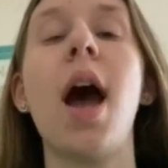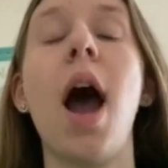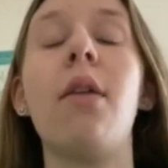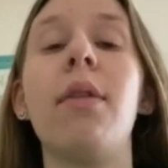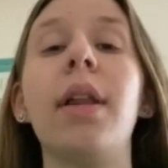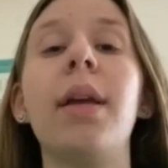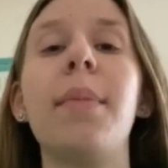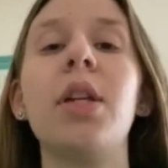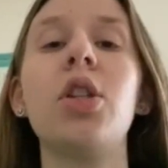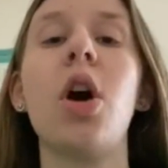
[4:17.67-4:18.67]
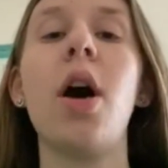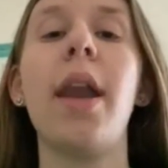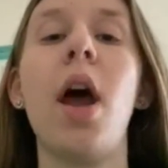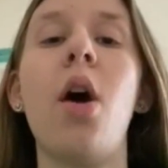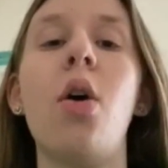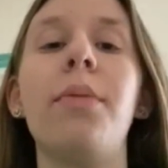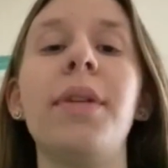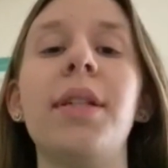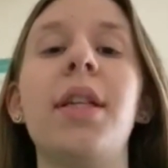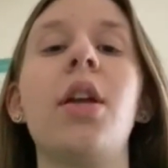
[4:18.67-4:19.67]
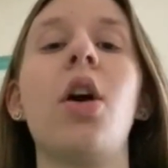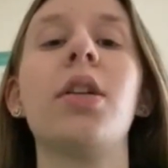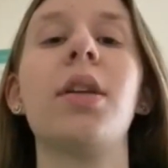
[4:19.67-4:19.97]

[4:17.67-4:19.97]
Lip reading: I really miss y'all, and I hope to see y'all